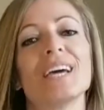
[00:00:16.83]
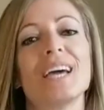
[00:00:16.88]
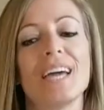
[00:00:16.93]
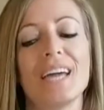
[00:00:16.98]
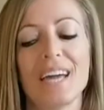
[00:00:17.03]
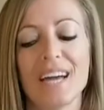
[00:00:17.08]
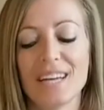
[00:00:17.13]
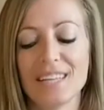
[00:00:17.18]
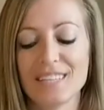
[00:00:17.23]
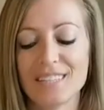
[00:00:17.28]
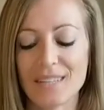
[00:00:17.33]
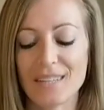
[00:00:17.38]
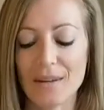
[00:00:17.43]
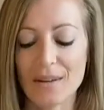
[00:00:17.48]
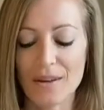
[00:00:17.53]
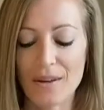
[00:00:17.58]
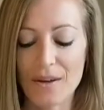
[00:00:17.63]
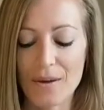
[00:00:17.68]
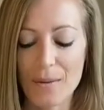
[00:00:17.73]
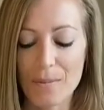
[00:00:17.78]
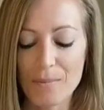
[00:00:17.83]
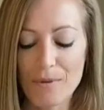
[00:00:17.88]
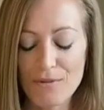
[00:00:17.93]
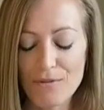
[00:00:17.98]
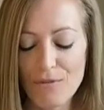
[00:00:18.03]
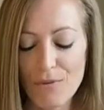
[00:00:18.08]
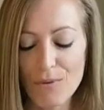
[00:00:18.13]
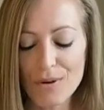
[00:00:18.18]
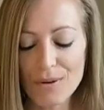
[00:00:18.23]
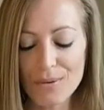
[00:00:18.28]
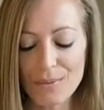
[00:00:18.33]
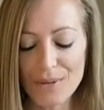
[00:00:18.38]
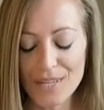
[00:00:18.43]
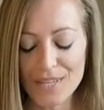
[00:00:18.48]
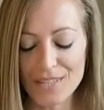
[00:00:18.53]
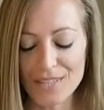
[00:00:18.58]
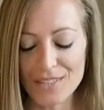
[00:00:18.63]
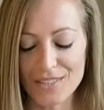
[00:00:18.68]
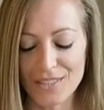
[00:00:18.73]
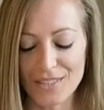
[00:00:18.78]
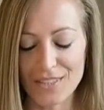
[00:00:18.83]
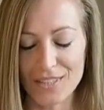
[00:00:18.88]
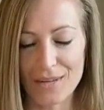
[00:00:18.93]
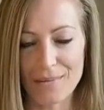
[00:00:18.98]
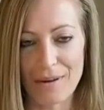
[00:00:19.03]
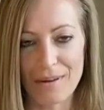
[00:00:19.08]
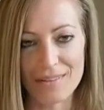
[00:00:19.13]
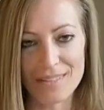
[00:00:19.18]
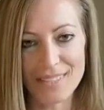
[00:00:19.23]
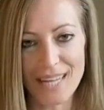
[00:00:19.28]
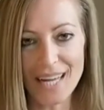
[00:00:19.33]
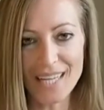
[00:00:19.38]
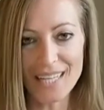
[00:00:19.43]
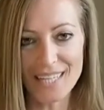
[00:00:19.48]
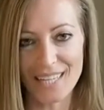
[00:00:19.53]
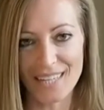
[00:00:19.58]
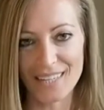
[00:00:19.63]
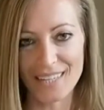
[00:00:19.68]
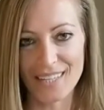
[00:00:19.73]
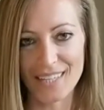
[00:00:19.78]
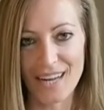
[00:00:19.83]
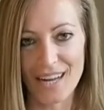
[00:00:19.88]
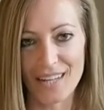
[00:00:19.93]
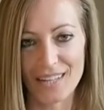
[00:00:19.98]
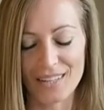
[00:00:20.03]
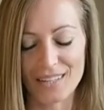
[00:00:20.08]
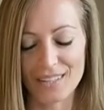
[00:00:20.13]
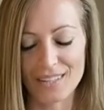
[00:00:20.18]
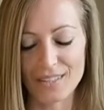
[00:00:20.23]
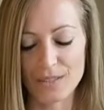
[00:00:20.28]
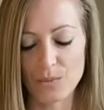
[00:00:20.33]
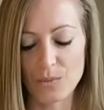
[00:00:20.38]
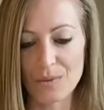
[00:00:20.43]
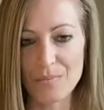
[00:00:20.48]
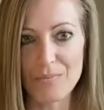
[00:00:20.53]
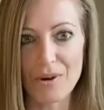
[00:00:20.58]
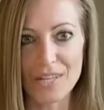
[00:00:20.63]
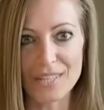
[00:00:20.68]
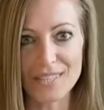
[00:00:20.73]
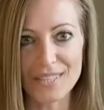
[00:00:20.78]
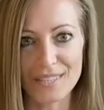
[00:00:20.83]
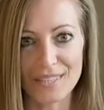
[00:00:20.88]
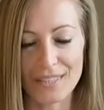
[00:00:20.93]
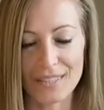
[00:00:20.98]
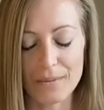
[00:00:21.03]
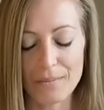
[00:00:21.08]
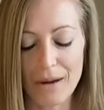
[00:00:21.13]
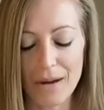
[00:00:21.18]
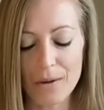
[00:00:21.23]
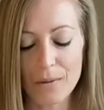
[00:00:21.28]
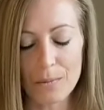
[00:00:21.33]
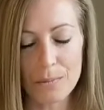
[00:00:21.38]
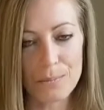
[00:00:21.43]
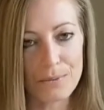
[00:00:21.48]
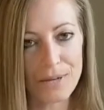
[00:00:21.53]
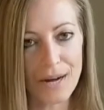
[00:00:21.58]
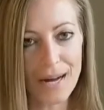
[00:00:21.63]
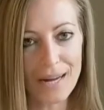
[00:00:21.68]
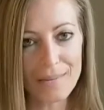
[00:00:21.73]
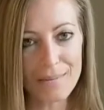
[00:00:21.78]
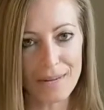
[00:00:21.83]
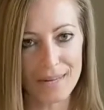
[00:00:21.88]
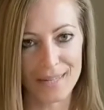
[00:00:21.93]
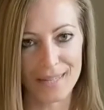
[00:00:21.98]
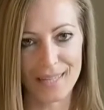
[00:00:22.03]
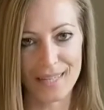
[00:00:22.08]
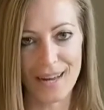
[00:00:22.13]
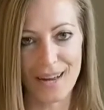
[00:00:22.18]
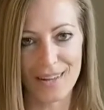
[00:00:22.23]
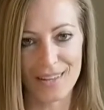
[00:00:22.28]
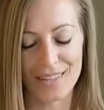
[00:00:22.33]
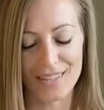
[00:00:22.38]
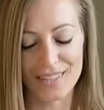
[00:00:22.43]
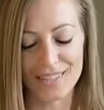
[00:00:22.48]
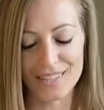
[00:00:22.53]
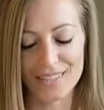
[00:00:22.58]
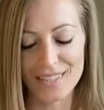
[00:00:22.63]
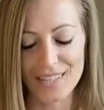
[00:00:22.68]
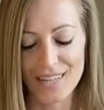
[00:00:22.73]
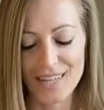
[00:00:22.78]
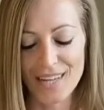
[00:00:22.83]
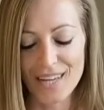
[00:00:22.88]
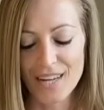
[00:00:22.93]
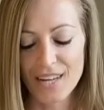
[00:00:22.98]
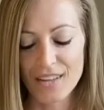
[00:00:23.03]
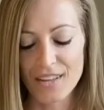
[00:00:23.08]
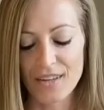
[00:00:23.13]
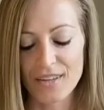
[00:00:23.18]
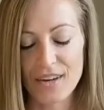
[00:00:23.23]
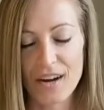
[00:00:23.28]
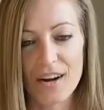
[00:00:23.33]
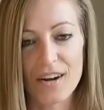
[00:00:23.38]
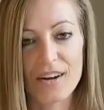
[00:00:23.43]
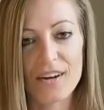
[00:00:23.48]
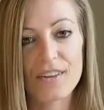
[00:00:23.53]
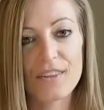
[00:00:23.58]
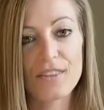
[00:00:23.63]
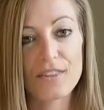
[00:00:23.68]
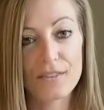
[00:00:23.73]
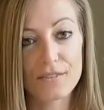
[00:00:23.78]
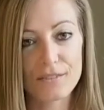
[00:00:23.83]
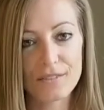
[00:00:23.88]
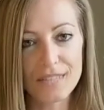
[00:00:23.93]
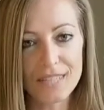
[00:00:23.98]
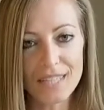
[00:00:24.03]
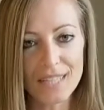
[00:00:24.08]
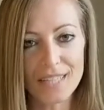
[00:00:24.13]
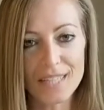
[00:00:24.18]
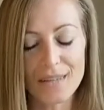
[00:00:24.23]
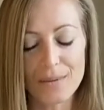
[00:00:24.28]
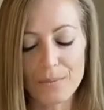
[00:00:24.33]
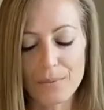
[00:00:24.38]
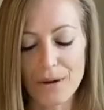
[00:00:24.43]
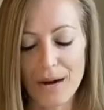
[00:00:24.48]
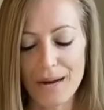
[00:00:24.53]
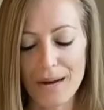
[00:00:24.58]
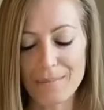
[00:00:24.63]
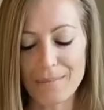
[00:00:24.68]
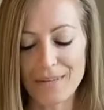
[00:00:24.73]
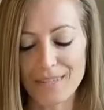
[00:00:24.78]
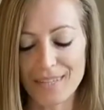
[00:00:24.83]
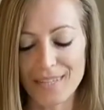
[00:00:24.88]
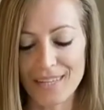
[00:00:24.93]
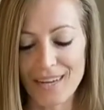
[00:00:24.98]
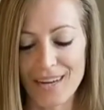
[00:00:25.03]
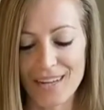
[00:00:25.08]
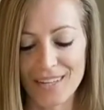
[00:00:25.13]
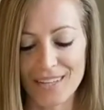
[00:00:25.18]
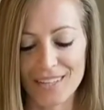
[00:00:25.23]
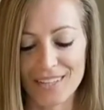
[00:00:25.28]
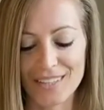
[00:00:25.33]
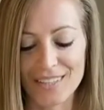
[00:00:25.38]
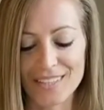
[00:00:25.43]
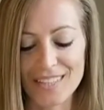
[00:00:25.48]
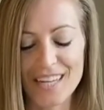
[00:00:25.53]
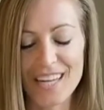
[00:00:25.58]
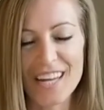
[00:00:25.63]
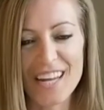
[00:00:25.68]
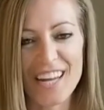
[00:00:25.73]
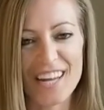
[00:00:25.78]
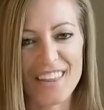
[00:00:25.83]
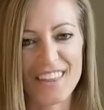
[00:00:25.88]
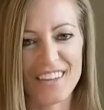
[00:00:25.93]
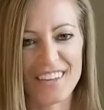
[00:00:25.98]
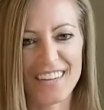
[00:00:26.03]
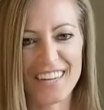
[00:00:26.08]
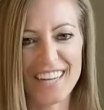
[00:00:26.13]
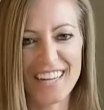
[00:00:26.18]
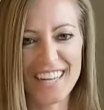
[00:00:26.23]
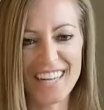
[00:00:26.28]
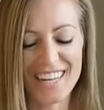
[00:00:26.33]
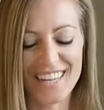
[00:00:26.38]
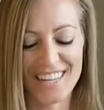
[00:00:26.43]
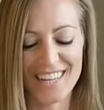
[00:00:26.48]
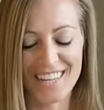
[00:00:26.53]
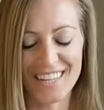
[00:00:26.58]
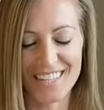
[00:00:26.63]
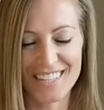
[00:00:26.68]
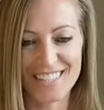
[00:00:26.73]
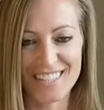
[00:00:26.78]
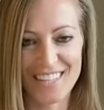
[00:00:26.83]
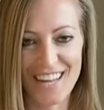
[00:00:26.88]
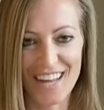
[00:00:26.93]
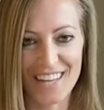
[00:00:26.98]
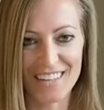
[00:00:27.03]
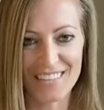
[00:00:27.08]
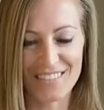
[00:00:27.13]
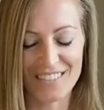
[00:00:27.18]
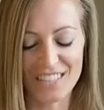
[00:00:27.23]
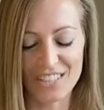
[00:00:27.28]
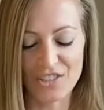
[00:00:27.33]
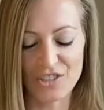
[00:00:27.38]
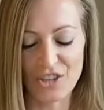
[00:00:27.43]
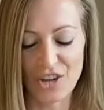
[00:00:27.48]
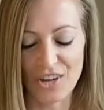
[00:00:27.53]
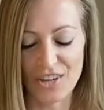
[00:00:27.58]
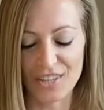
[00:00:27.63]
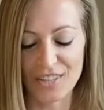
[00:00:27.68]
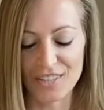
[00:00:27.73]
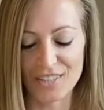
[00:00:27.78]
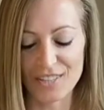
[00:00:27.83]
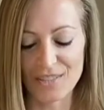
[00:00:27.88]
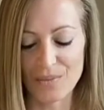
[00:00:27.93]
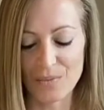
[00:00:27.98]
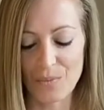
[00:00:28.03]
And before we can learn about secondary colors, we must learn about primary colors. There are three primary colors, and they're hidden inside of these jars.